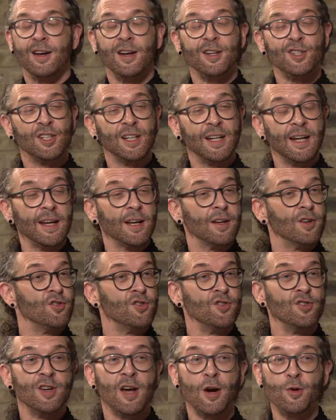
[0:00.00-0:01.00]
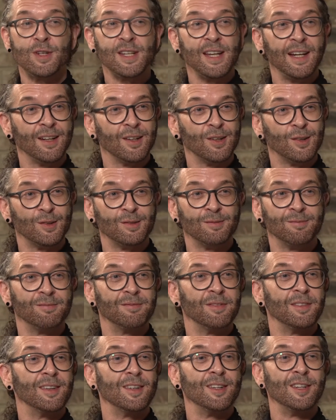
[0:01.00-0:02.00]
She did it, no tingle,
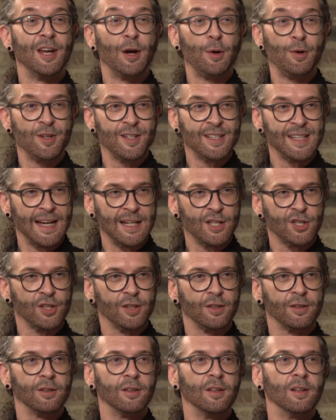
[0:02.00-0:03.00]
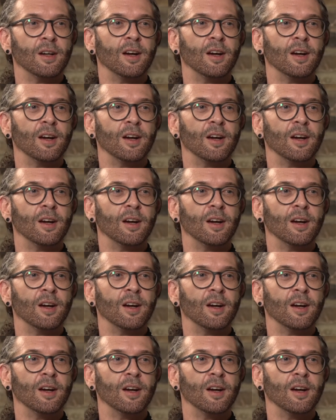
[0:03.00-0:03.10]
no irritation.